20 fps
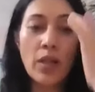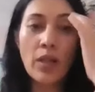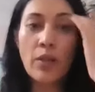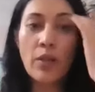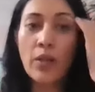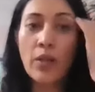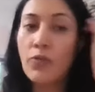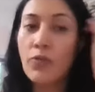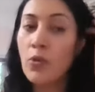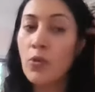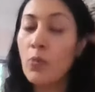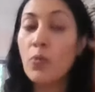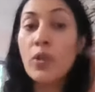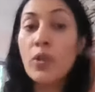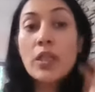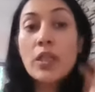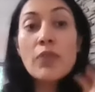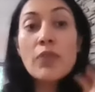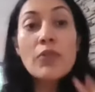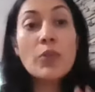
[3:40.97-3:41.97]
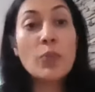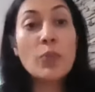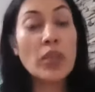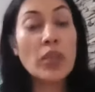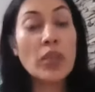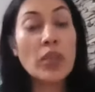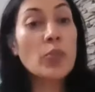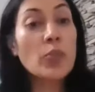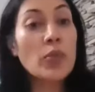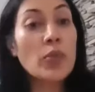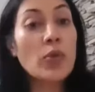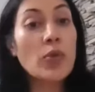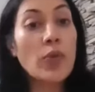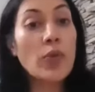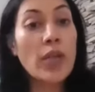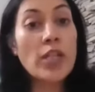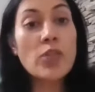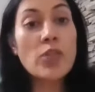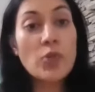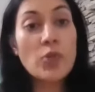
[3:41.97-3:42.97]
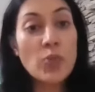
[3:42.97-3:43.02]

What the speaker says: if you're working with multiple grades,